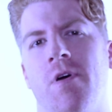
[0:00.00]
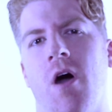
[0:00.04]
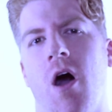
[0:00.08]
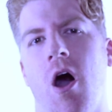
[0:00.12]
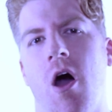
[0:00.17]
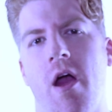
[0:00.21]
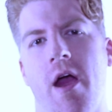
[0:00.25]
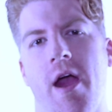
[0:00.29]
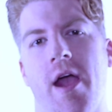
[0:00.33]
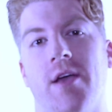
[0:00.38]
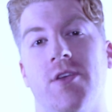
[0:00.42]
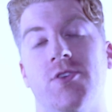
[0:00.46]
All
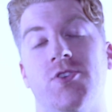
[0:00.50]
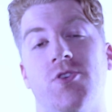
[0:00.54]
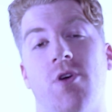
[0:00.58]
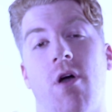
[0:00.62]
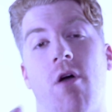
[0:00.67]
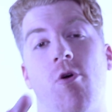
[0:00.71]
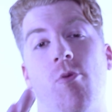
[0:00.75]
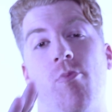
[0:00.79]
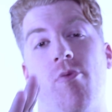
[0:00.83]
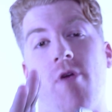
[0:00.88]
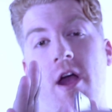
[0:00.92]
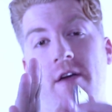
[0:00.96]
right, so I
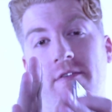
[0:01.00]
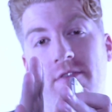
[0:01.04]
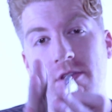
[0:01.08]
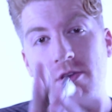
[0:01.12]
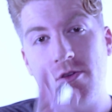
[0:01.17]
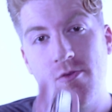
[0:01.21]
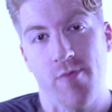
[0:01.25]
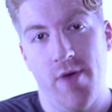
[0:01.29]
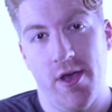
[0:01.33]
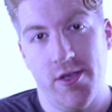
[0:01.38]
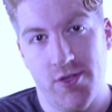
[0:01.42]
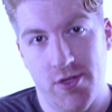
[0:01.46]
will private
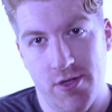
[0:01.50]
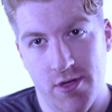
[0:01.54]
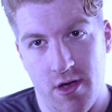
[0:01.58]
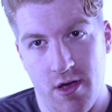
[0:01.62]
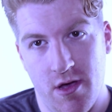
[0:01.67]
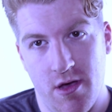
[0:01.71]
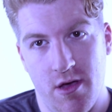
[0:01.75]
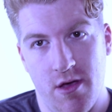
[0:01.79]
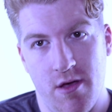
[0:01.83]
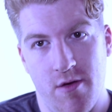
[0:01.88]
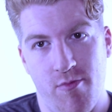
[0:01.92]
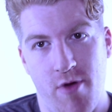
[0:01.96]
you mess
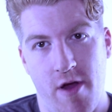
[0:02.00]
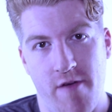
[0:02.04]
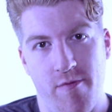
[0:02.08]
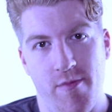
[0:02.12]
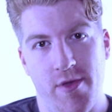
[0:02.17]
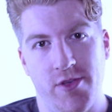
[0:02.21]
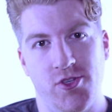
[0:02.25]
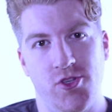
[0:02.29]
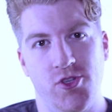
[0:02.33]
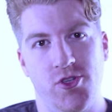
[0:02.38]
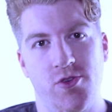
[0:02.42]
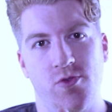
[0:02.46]
uh, private
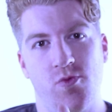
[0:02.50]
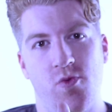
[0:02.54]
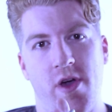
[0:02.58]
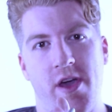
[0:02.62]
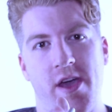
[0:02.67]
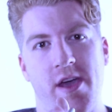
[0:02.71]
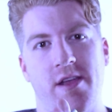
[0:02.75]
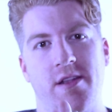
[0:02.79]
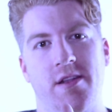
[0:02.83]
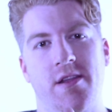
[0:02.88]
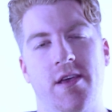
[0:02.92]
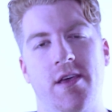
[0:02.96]
message you
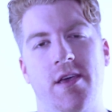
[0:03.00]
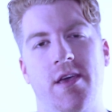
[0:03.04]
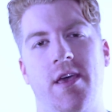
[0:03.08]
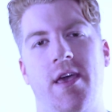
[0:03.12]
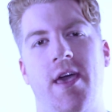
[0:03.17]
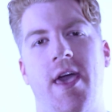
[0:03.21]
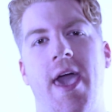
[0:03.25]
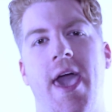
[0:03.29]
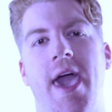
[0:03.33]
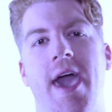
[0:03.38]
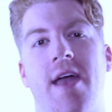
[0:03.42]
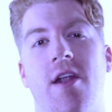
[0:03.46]
Wayne
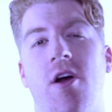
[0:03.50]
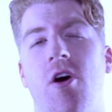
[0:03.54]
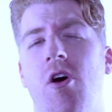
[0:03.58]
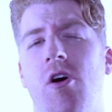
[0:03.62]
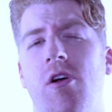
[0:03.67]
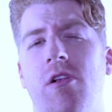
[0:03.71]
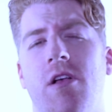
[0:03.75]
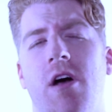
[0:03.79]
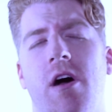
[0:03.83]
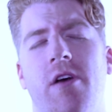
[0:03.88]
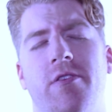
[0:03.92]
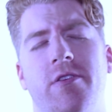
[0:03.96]
and
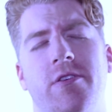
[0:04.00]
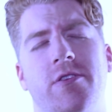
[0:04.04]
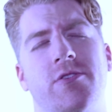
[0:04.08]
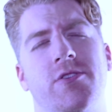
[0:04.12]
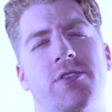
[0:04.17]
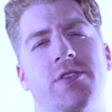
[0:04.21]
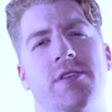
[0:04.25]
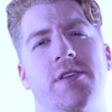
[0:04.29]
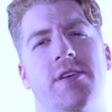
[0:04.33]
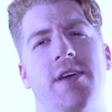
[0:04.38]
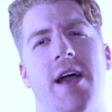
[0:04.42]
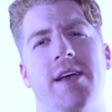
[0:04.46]
all
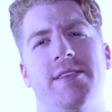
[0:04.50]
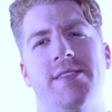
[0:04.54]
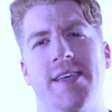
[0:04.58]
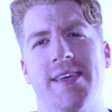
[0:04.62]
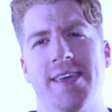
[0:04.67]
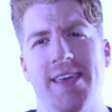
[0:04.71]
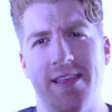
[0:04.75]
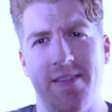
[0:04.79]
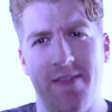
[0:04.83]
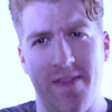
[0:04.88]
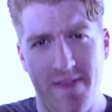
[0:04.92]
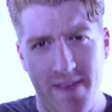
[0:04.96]
others, guys.
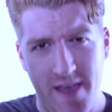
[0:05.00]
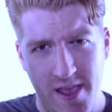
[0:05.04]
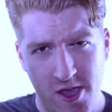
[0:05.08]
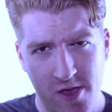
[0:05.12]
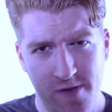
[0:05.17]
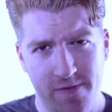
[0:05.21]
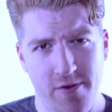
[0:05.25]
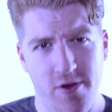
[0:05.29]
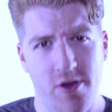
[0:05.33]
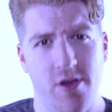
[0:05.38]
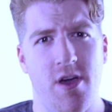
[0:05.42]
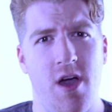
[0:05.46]
Again, thank you
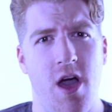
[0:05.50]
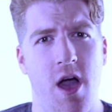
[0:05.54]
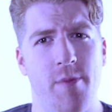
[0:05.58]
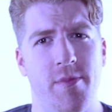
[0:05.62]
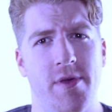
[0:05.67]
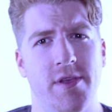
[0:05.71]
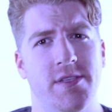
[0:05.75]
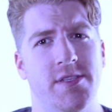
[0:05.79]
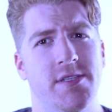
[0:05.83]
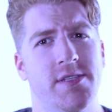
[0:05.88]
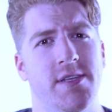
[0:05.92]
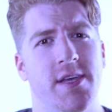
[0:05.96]
for your
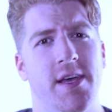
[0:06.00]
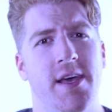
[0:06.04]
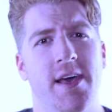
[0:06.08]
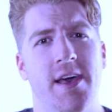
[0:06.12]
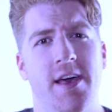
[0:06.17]
comments.